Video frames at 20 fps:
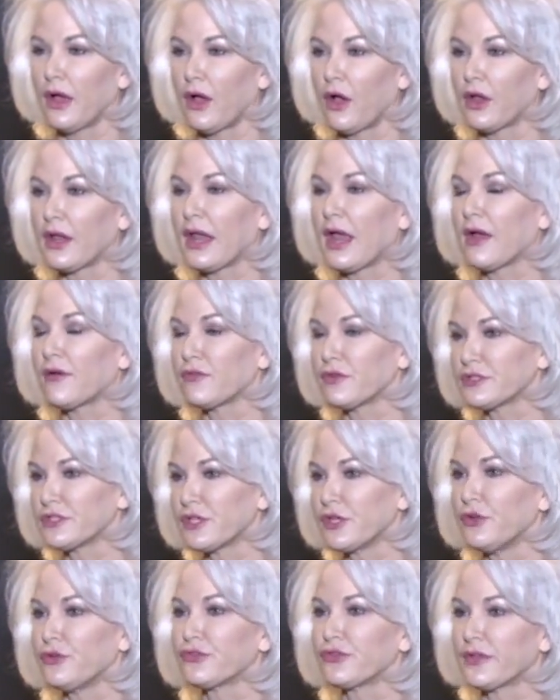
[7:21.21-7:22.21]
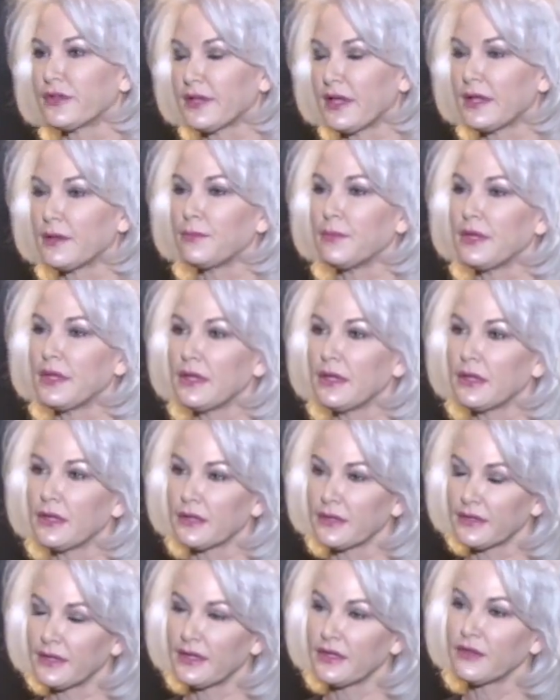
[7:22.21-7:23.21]
On average, it used to take me
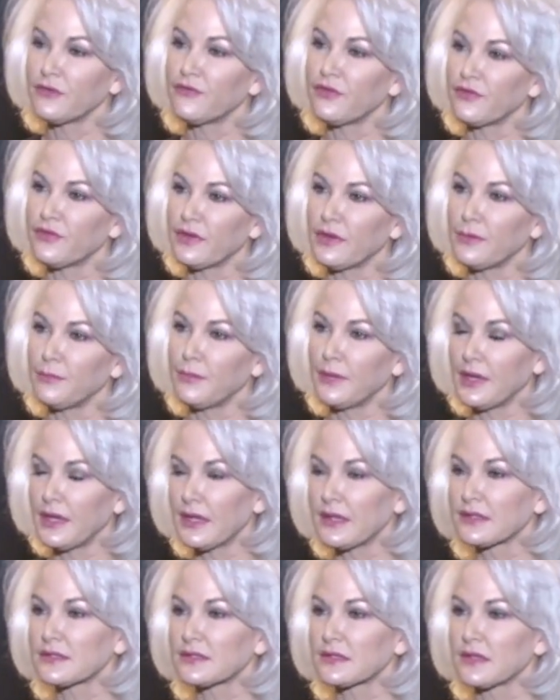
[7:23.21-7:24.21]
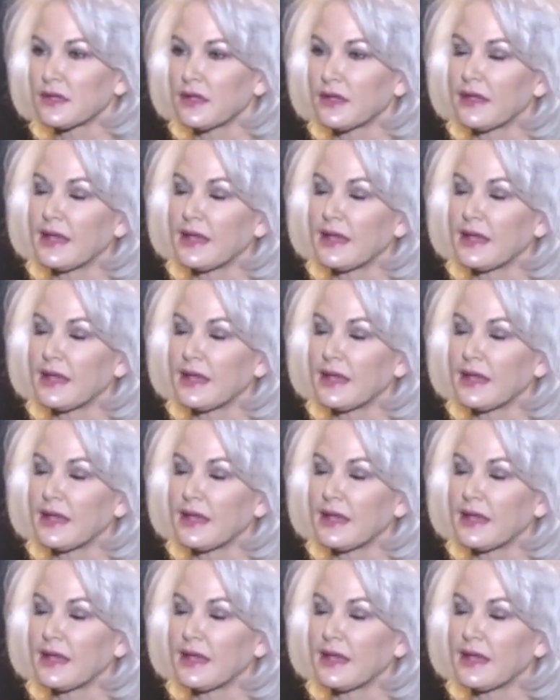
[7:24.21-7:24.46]
10 to 15 minutes.